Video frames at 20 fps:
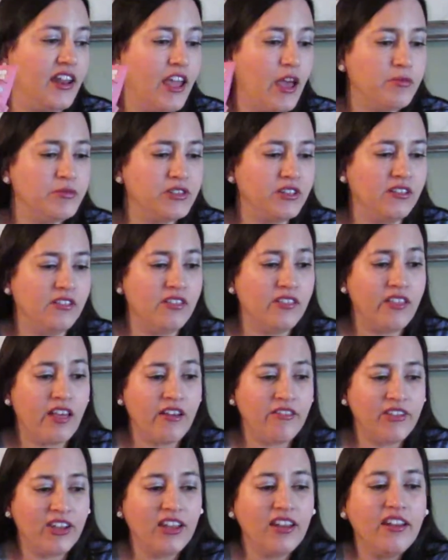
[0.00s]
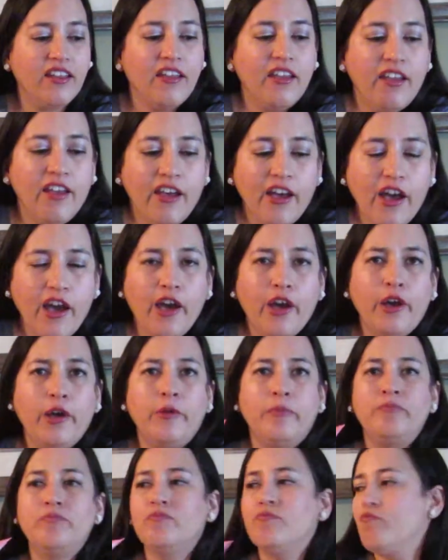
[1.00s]
I absolutely love it.
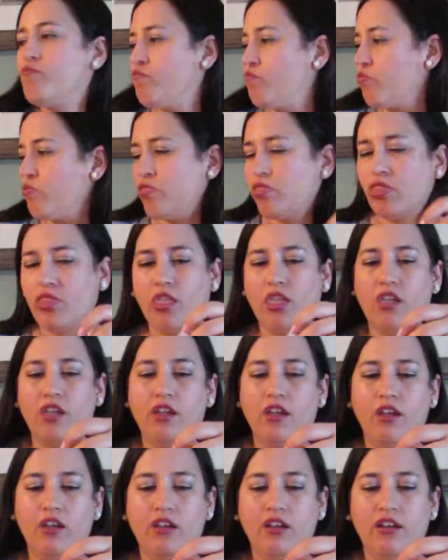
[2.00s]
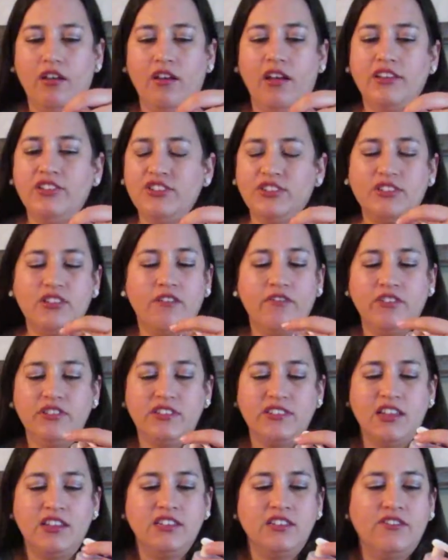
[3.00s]
Um, I just love the
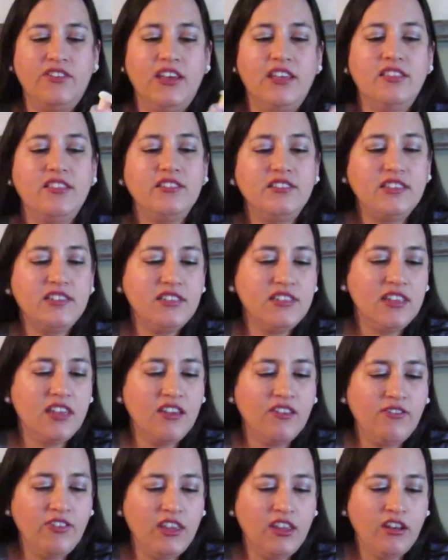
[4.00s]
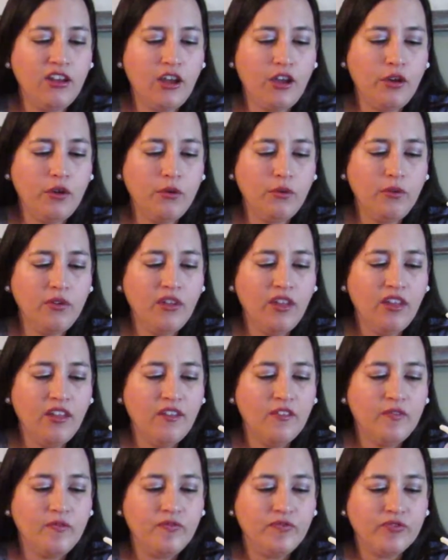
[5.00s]
scent of it. This is the Aveeno
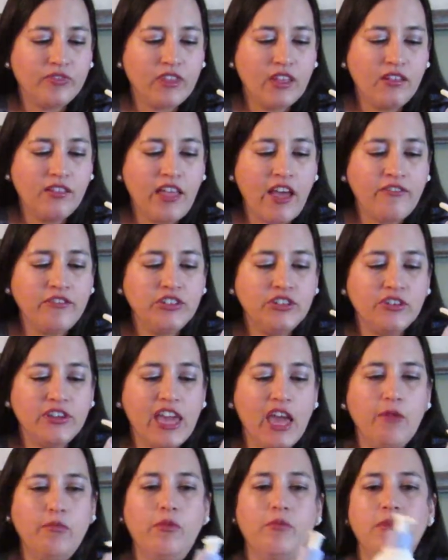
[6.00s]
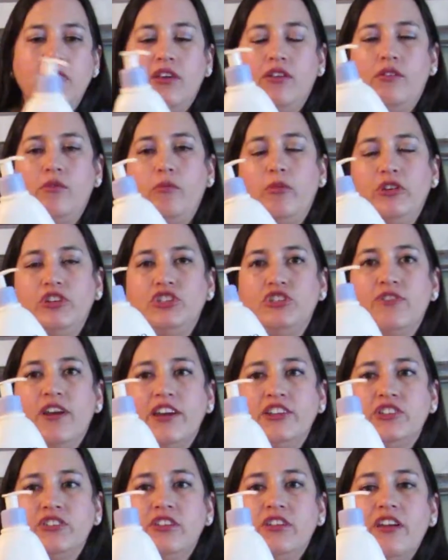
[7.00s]
Lavender Chamomile
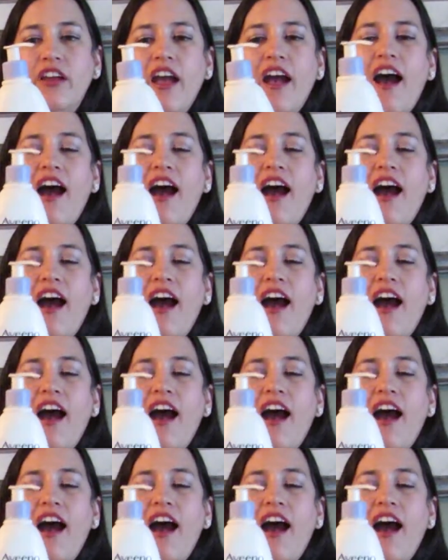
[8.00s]
Moisturizer.